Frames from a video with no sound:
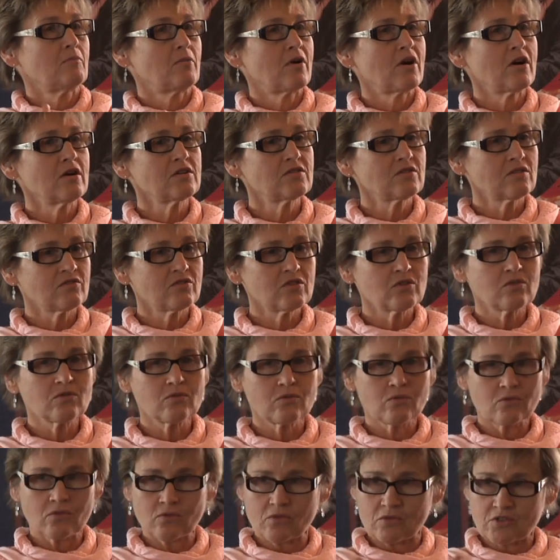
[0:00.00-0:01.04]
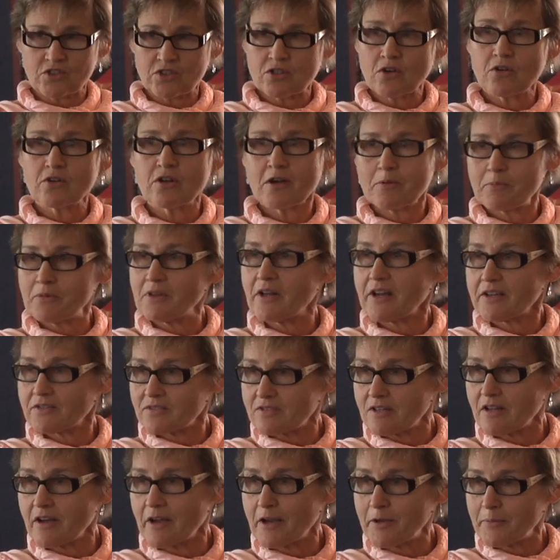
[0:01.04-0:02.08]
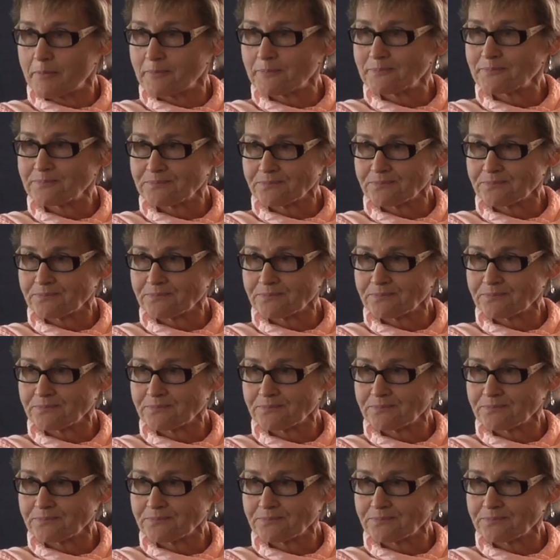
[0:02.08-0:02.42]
parts of you showed up last night,